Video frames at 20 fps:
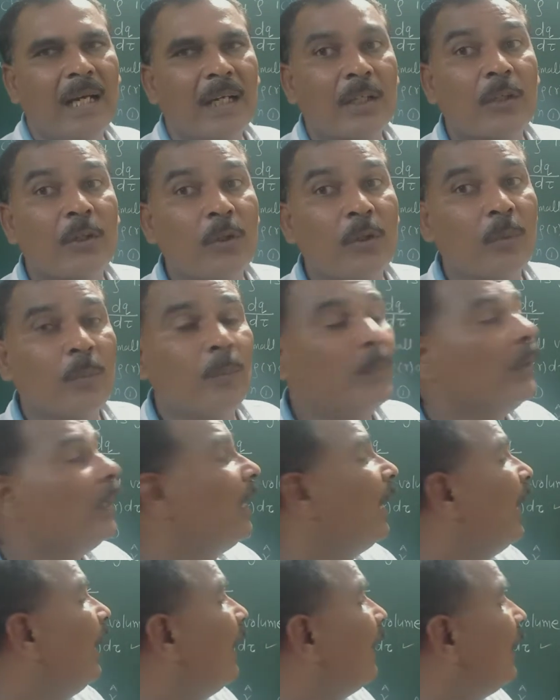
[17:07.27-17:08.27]
cube.
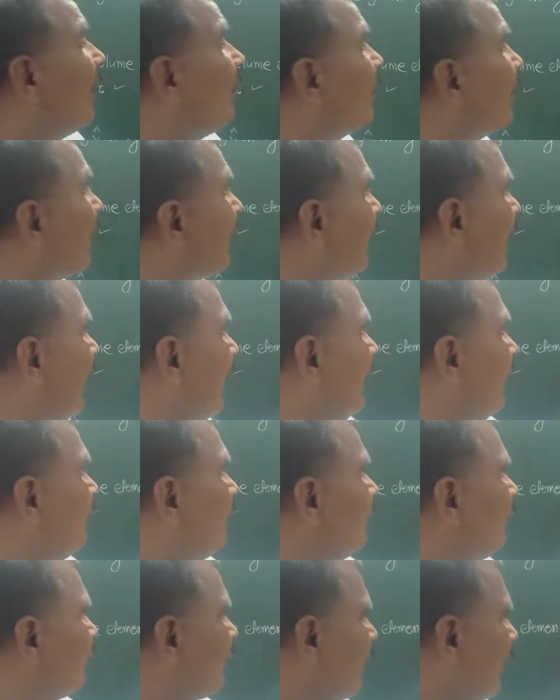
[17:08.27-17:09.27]
And after that,
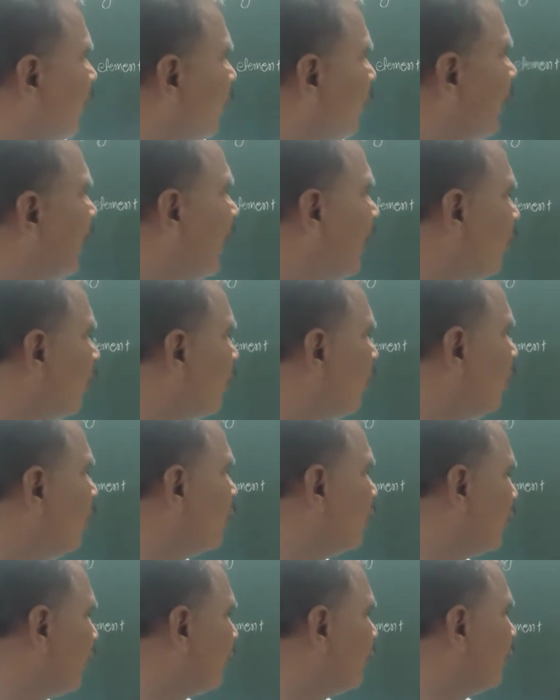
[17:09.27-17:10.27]
we have to
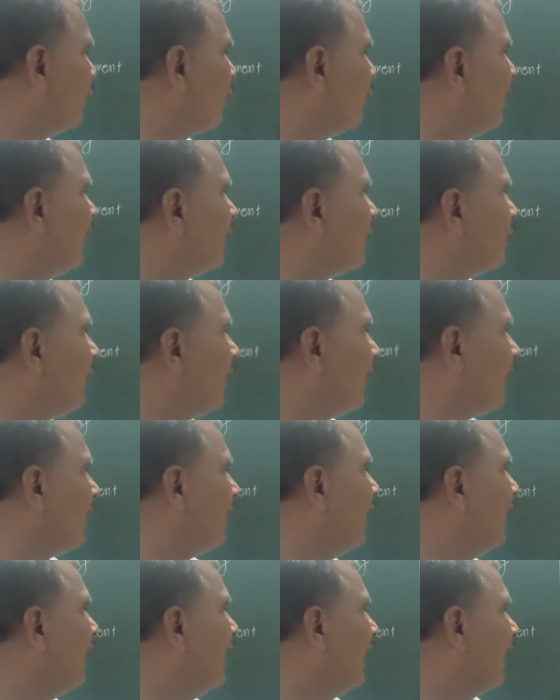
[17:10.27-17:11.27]
substitute this one.
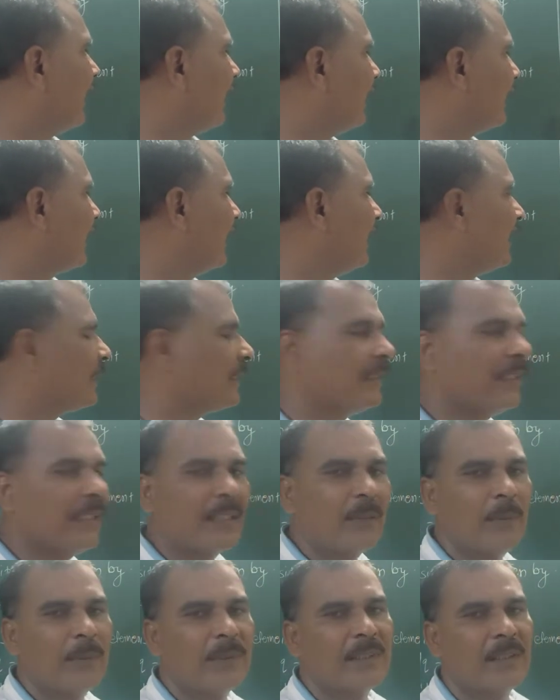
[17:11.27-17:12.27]
It gets the
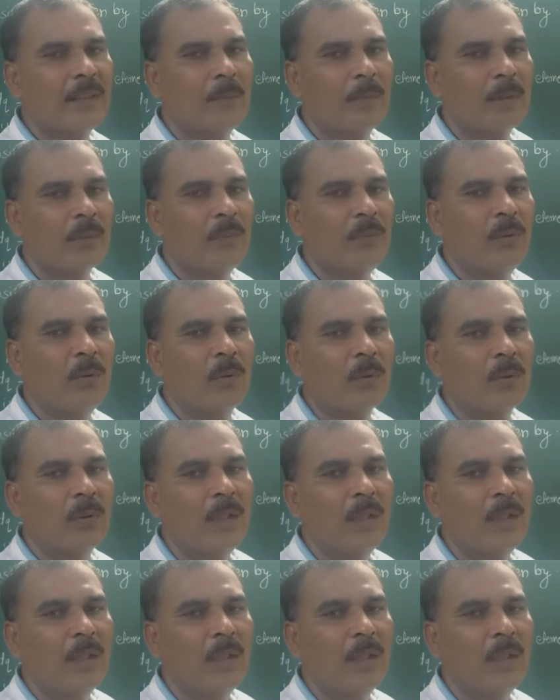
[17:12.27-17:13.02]
equation number 4.